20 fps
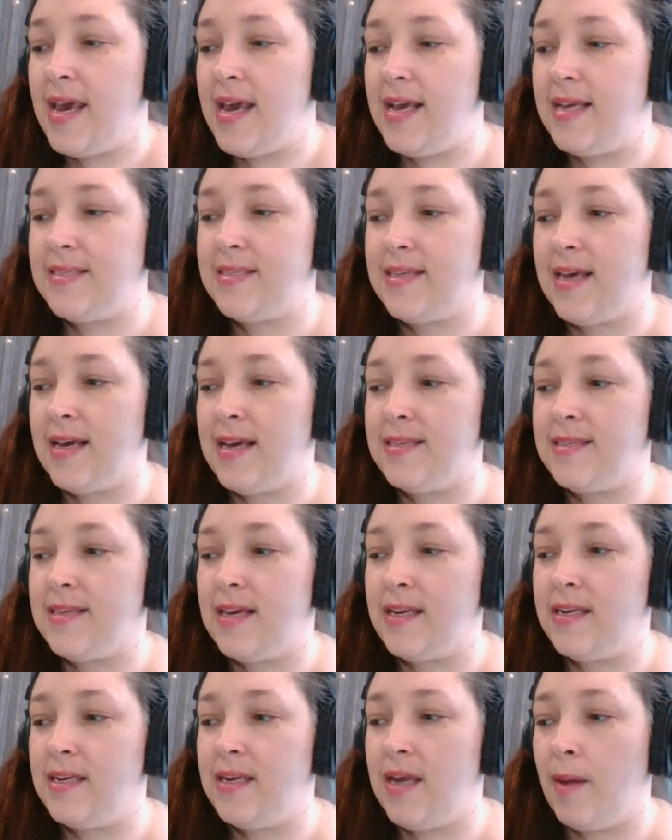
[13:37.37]
It says,
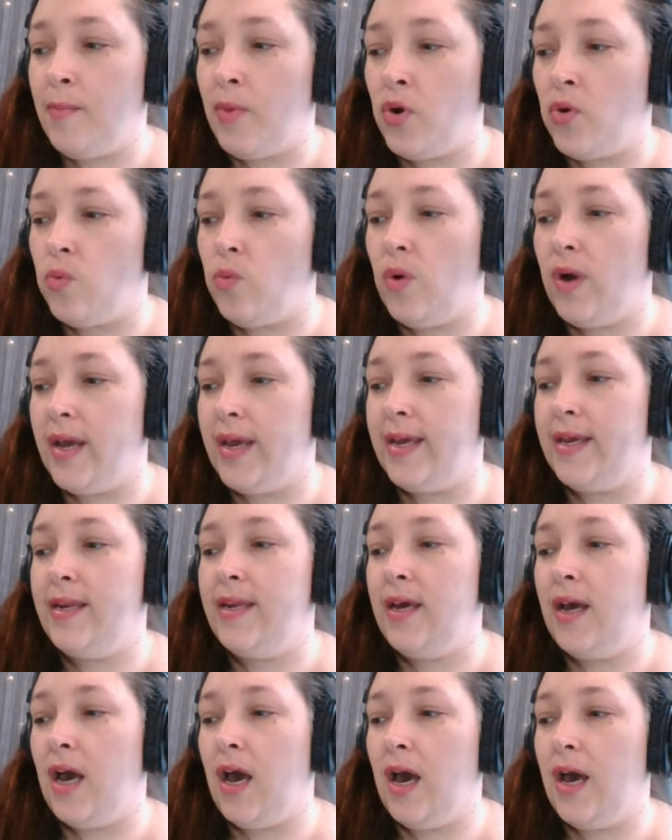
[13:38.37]
number
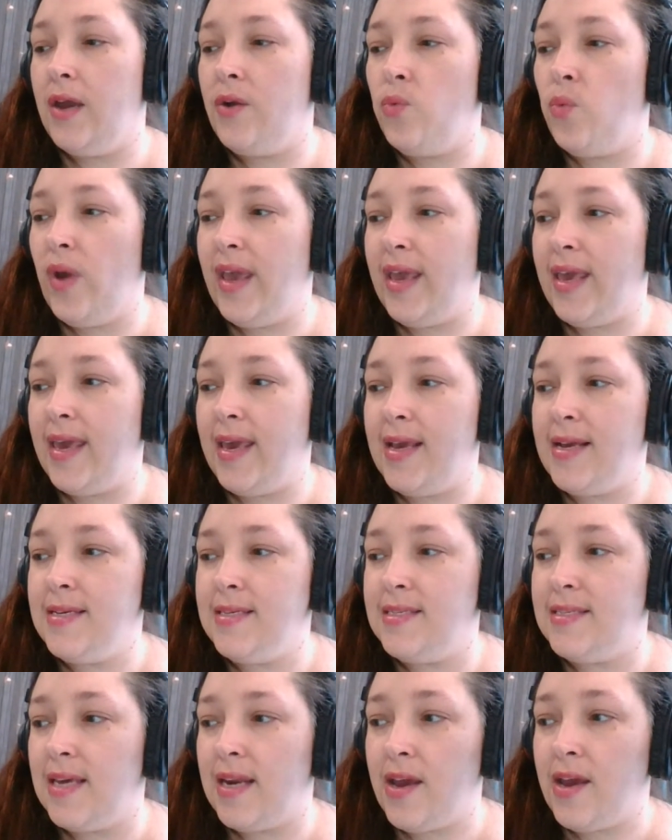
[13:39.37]
one, on waking,
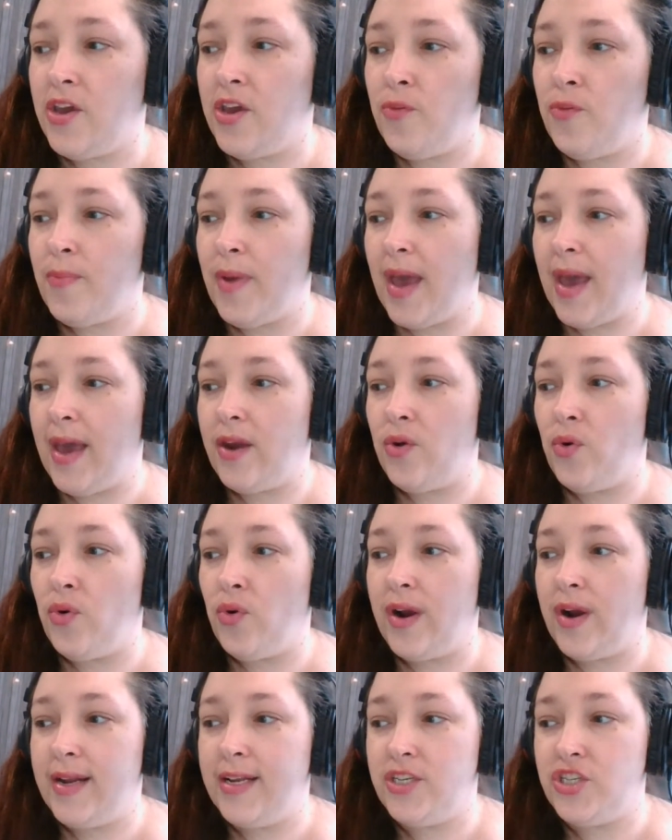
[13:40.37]
sit on your bed
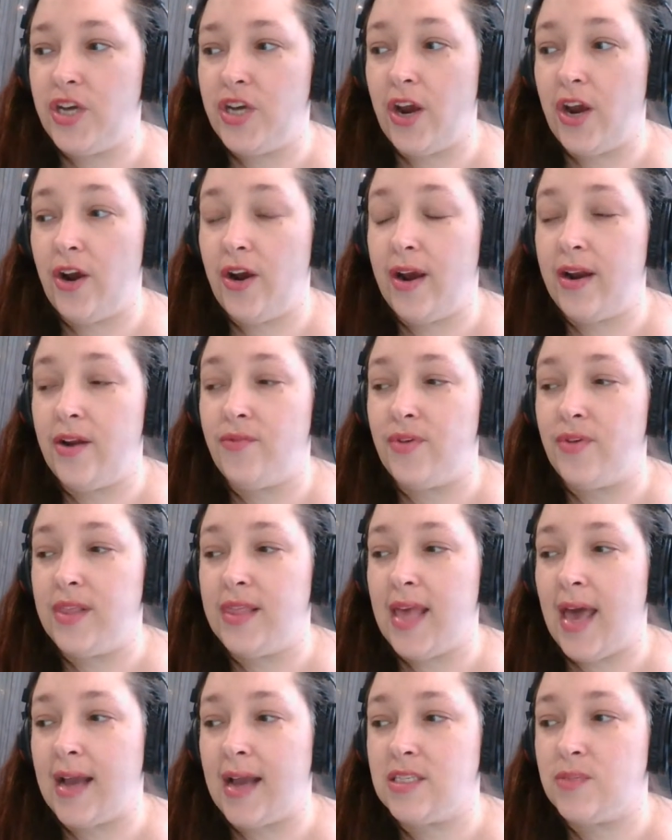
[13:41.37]
or in a chair in a
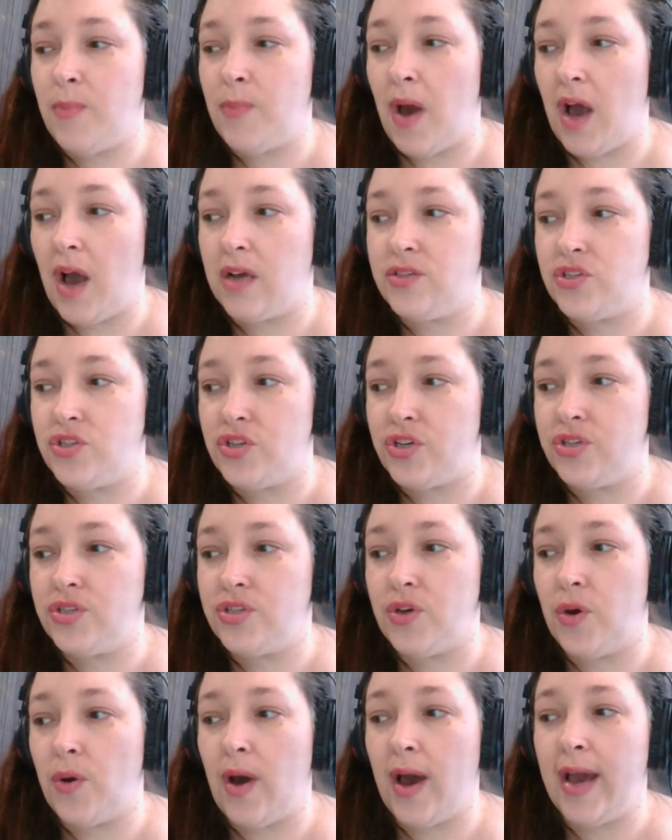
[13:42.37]
relaxed posture.
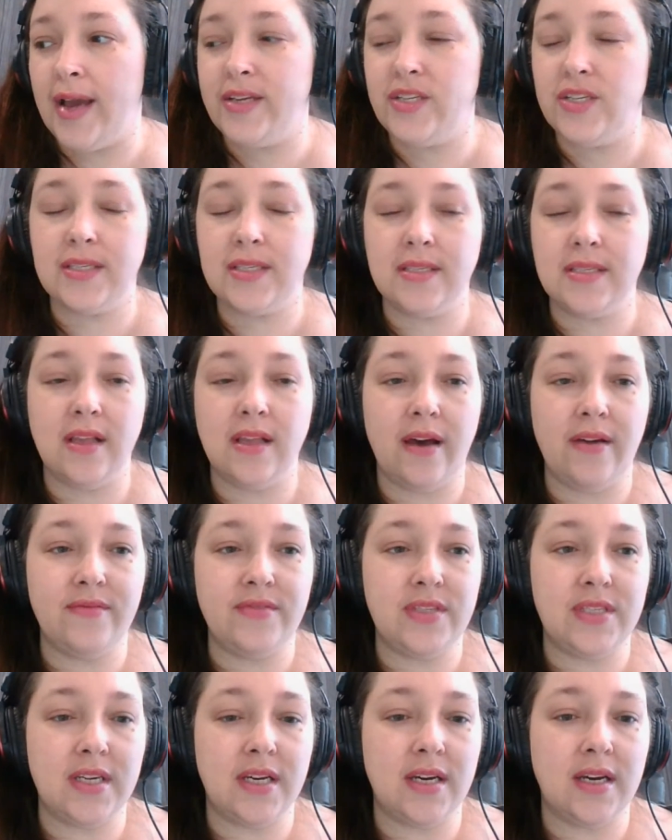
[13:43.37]
So I
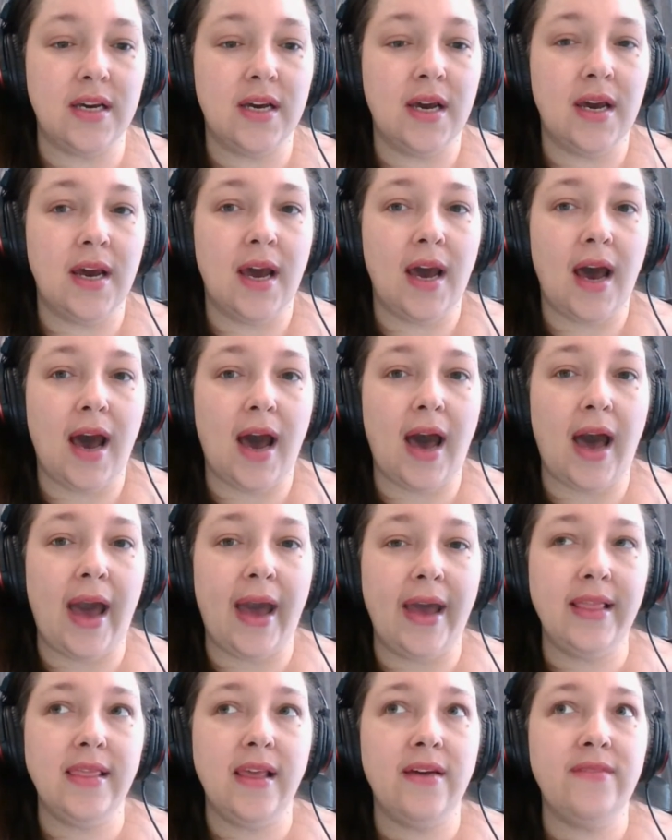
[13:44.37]
love
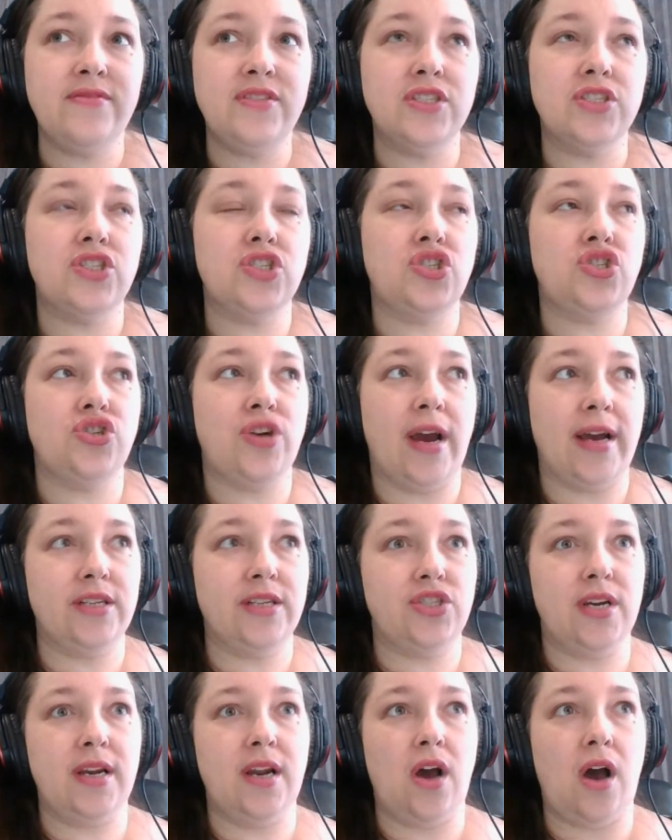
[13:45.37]
to
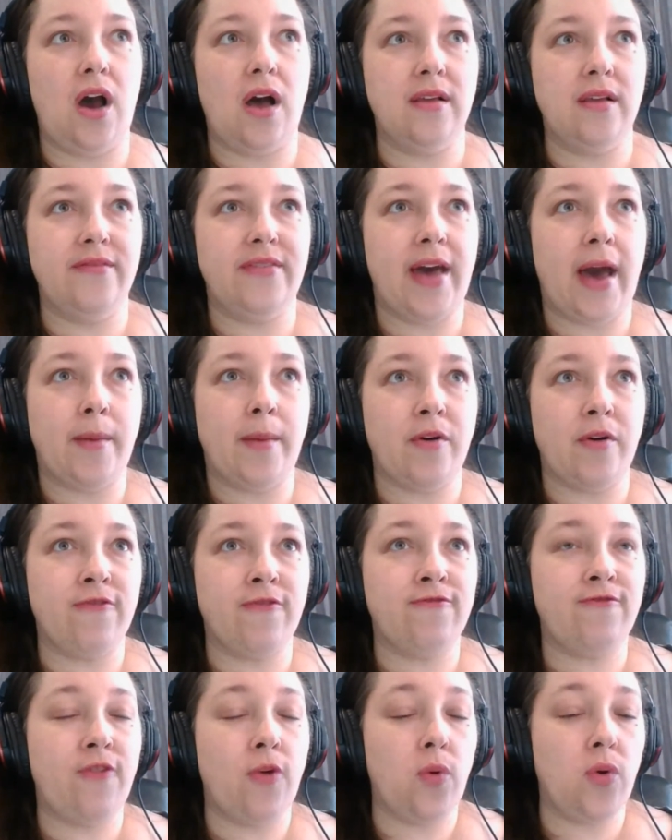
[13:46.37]
stretch and all of that
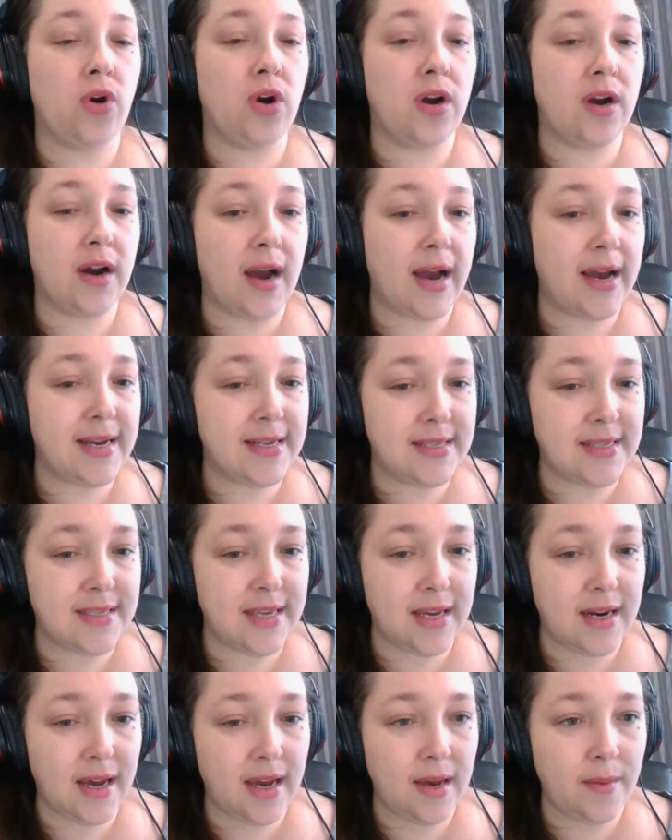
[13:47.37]
before I
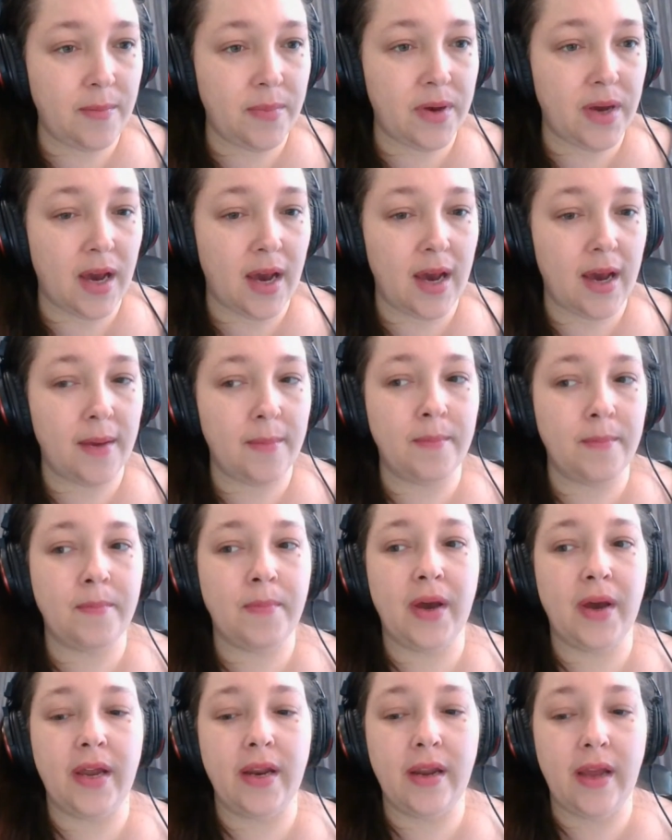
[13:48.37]
sit up.
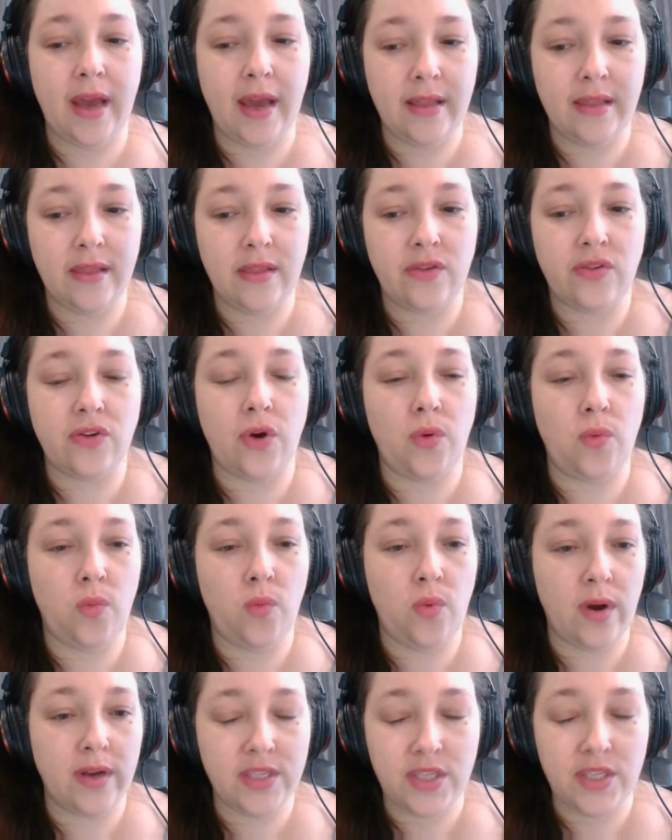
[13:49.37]
And so
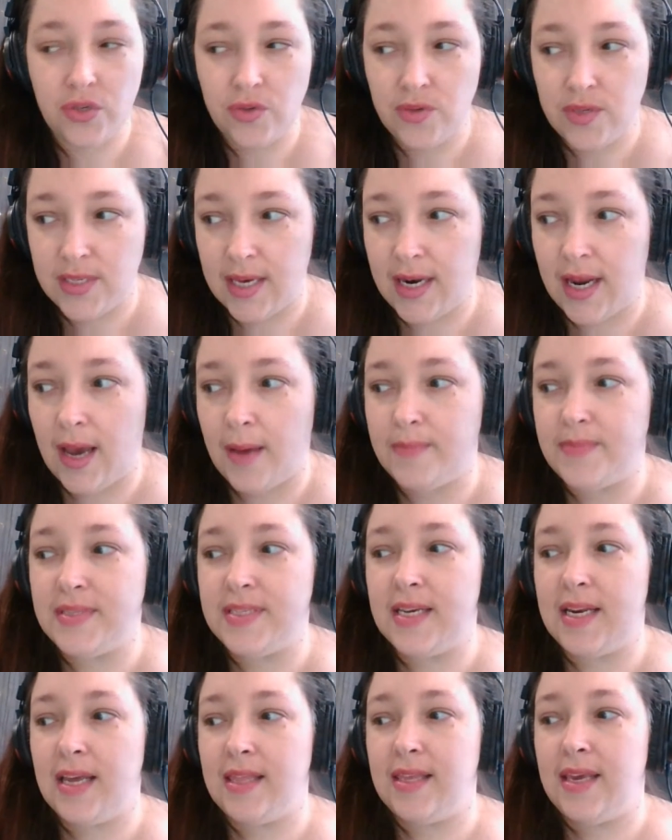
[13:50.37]
once you sit up,
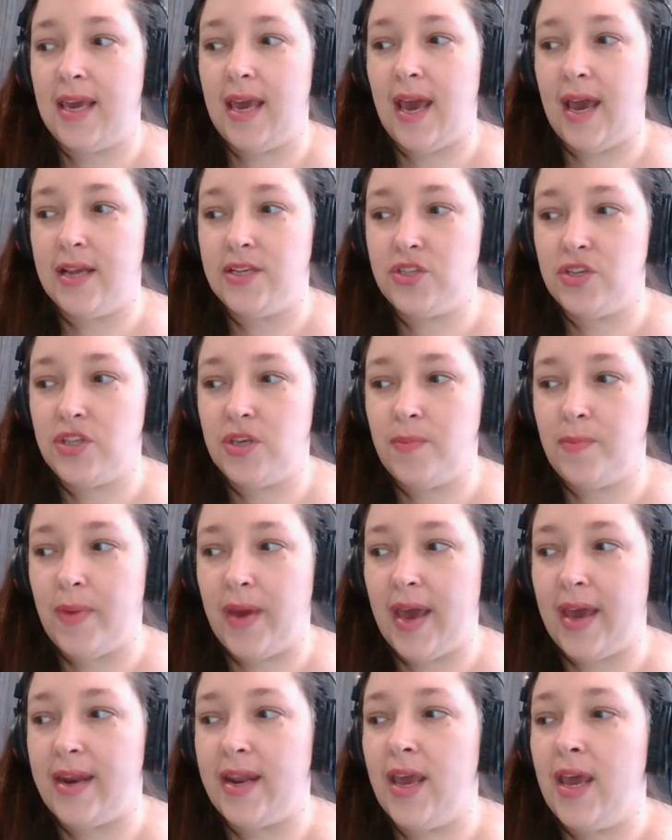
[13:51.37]
sit on the edge of the bed.